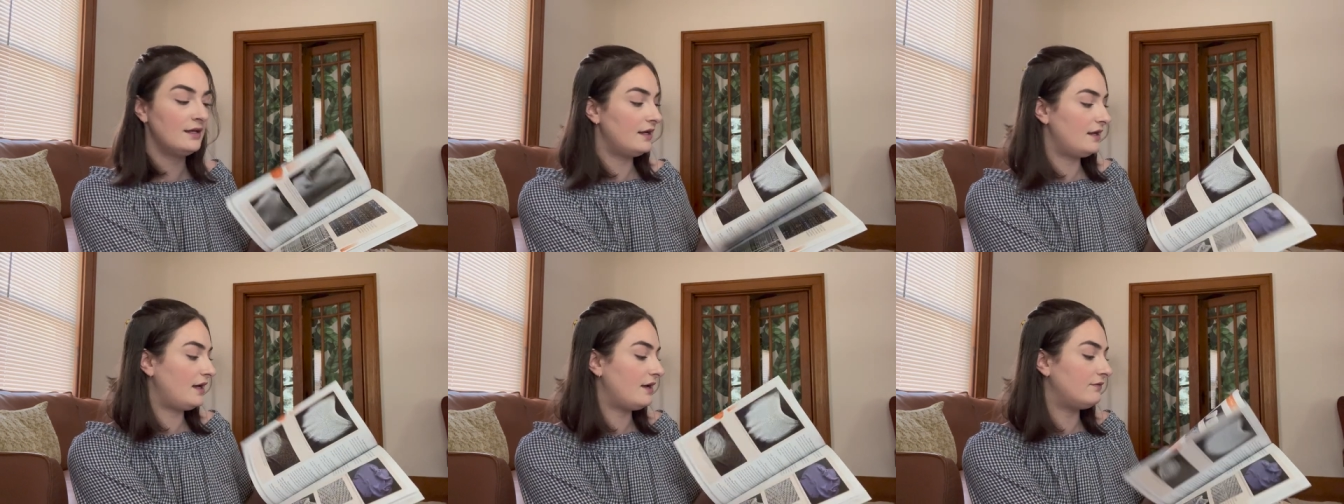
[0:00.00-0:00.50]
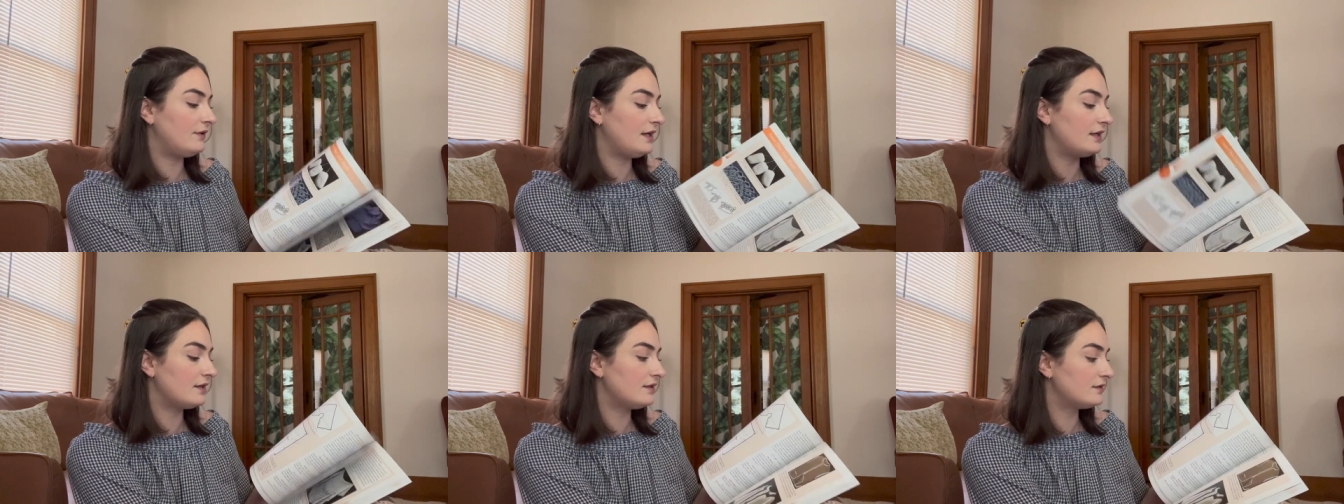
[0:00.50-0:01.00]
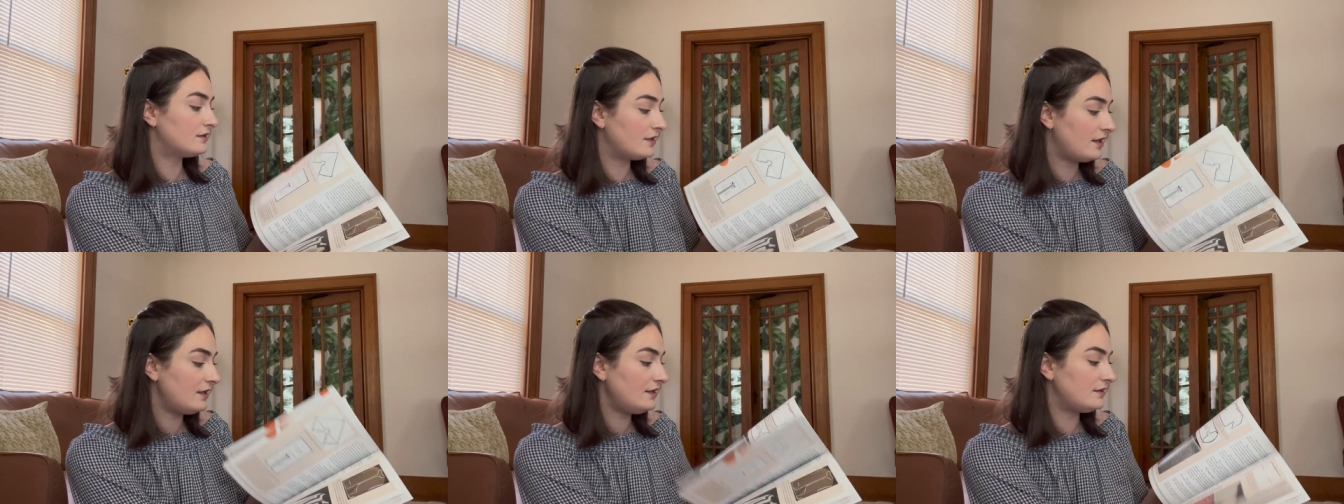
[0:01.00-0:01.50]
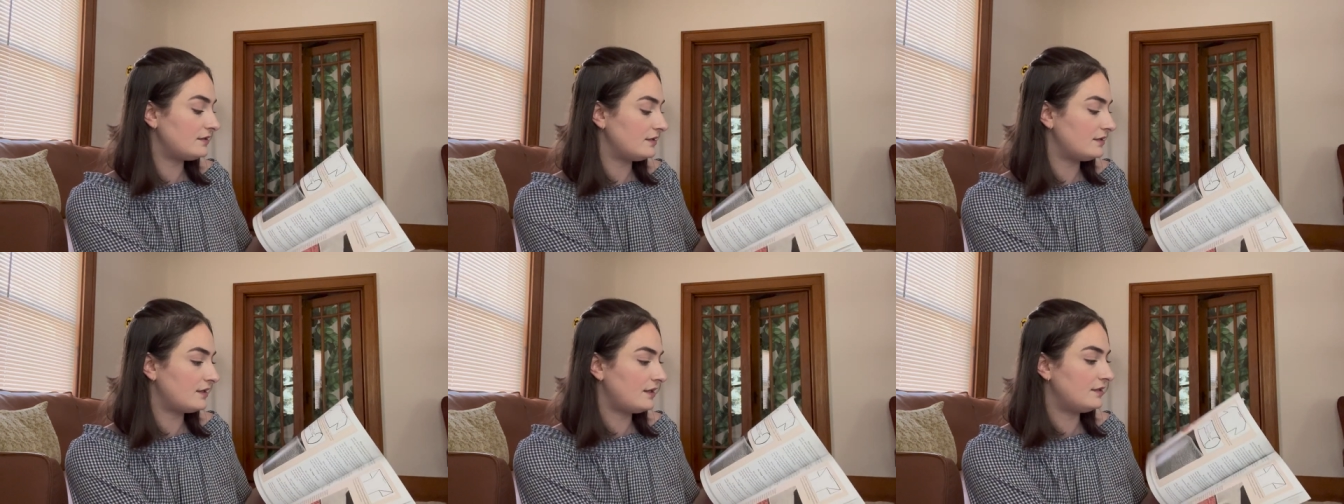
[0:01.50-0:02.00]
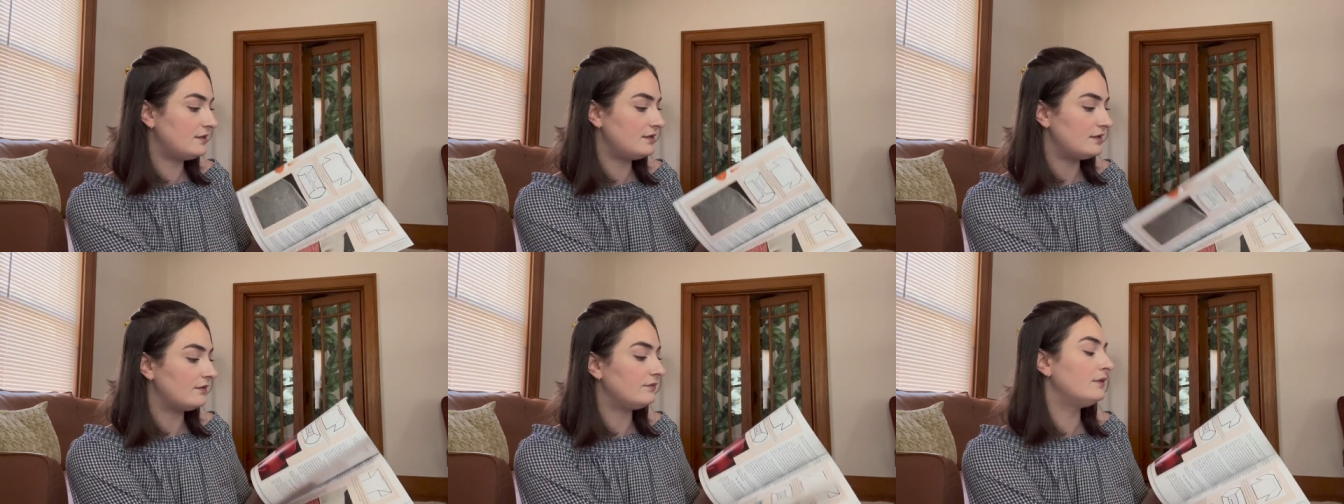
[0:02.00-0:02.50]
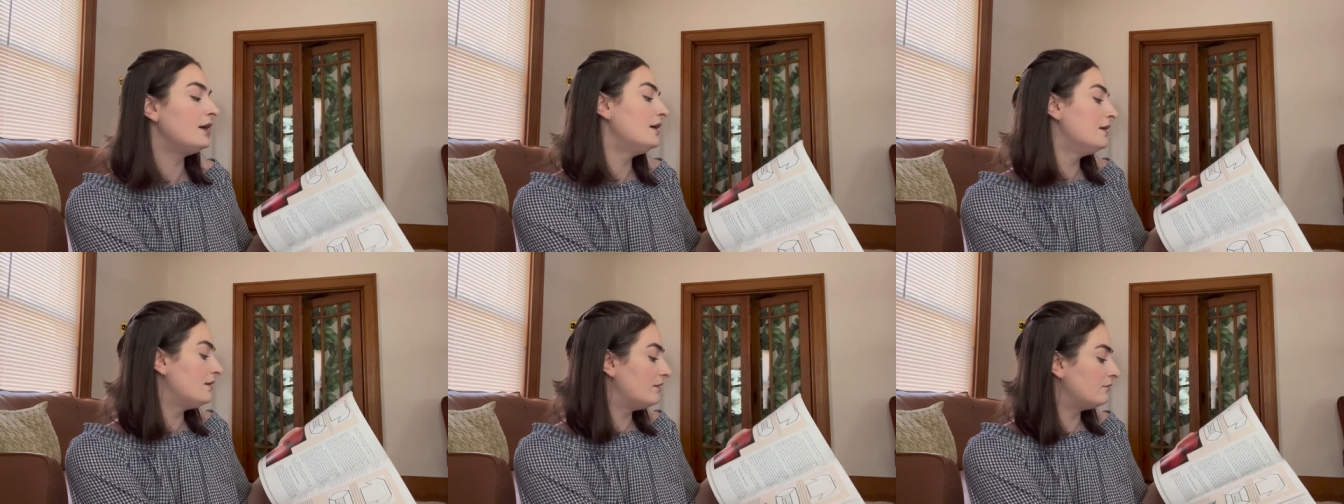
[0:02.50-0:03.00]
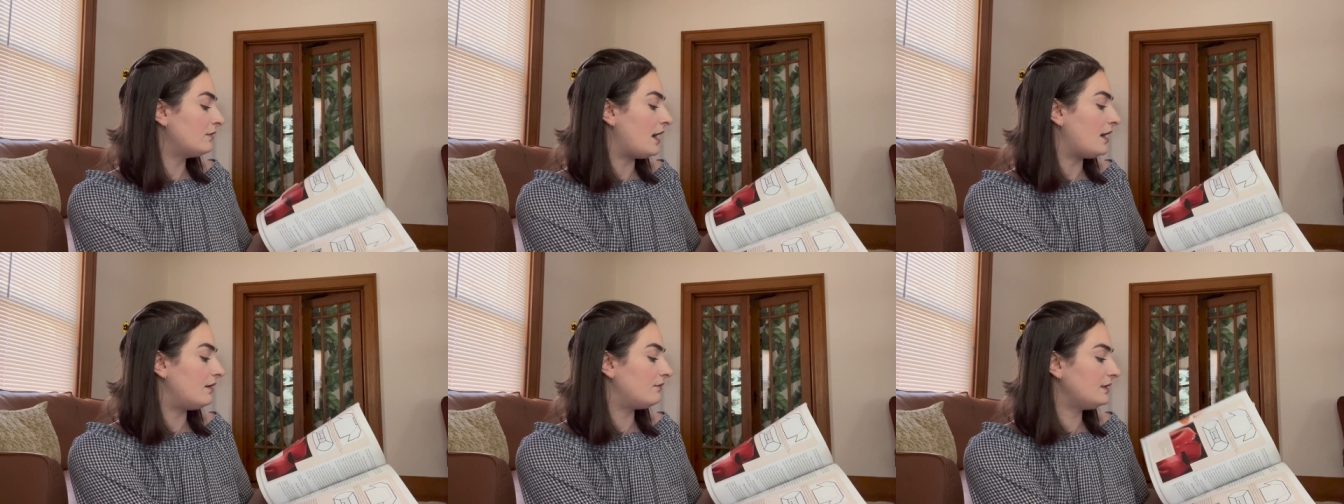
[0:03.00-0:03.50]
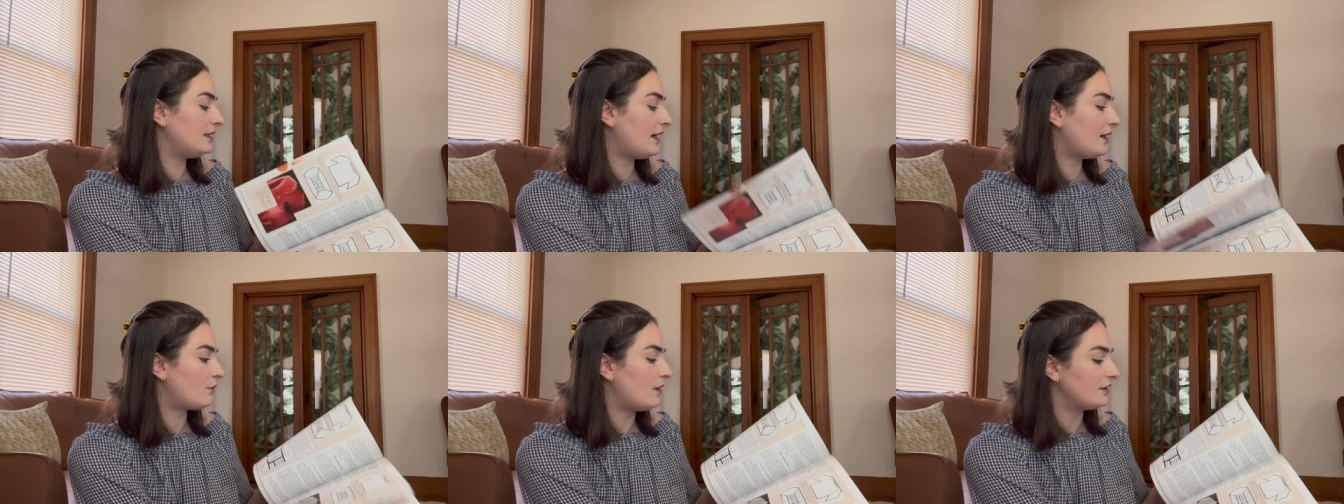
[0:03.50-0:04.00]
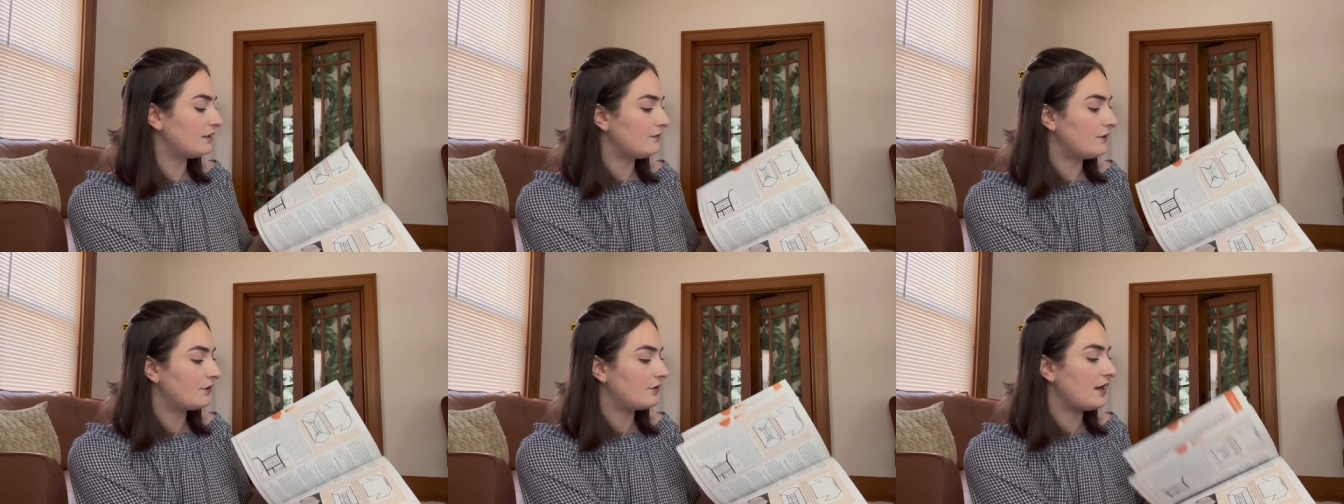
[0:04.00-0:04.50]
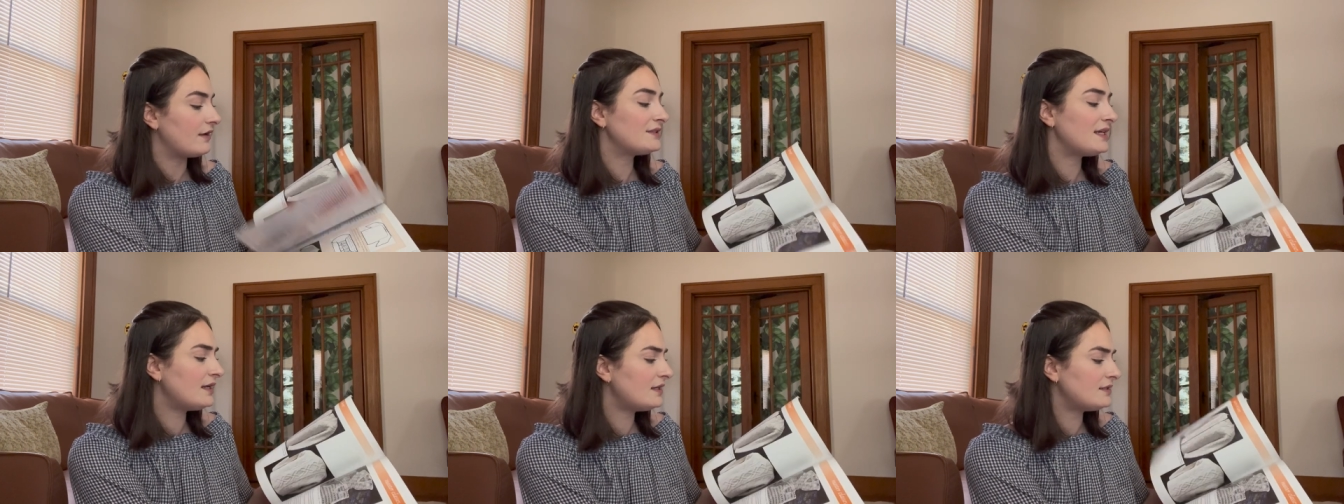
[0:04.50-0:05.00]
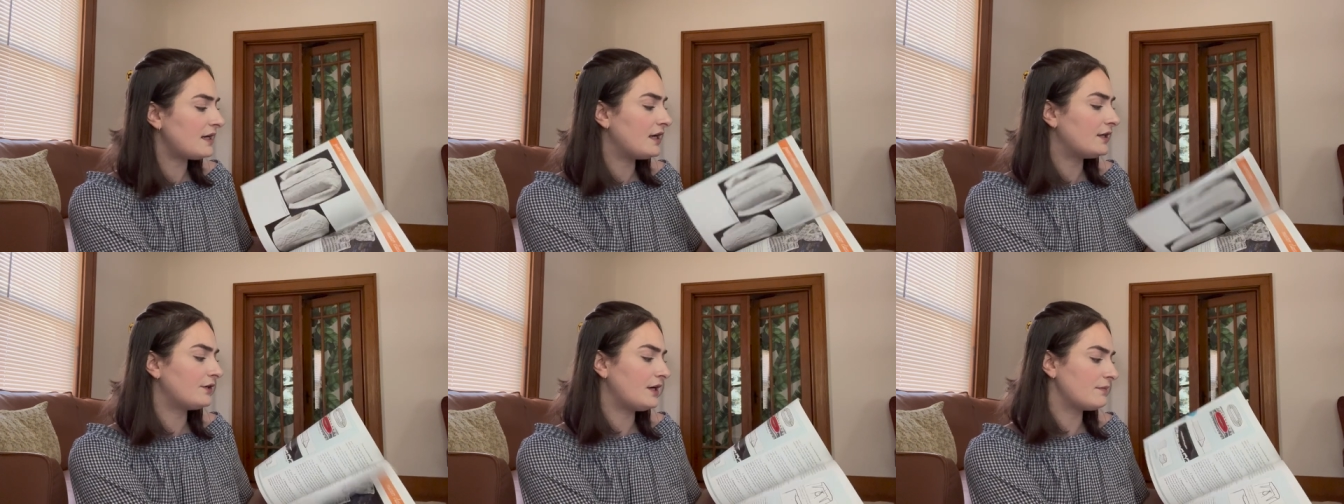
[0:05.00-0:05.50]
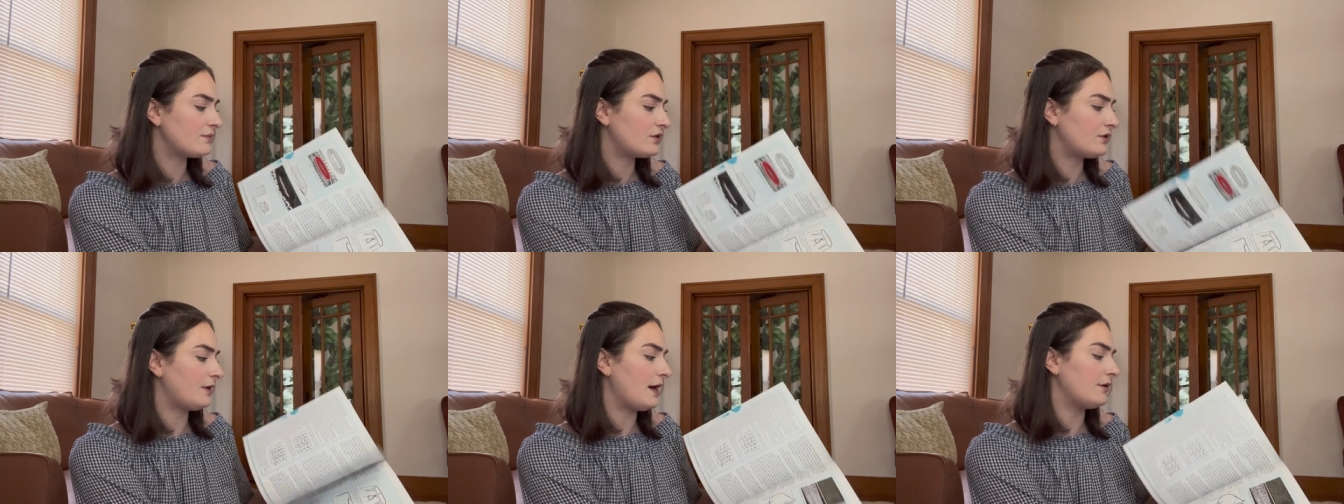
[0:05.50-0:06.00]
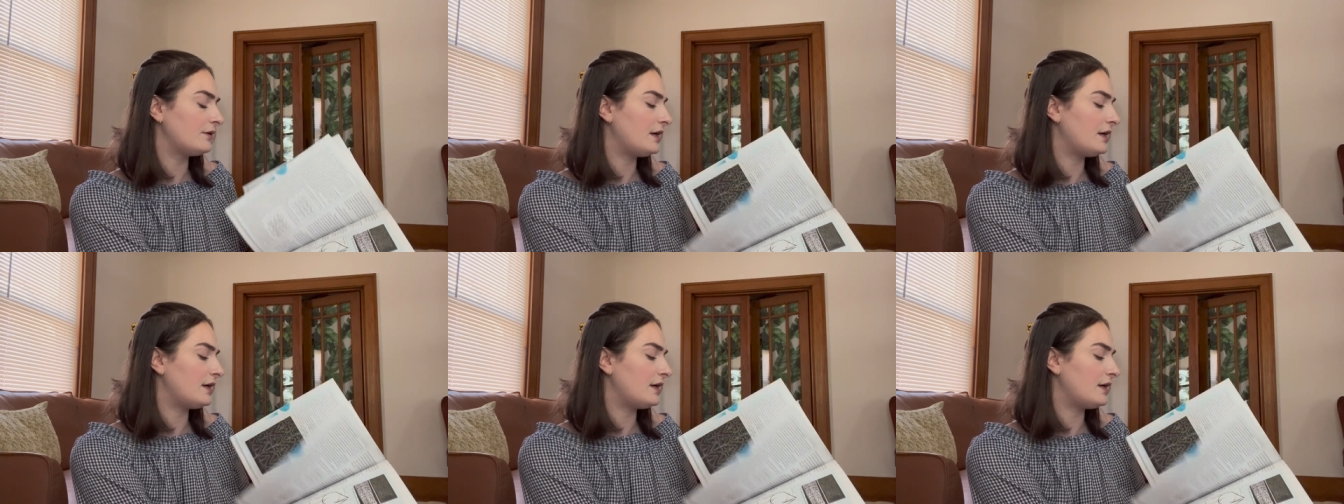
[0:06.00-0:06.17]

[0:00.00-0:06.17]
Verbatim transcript: have like tons and tons of uh, really high quality photographs and diagrams throughout.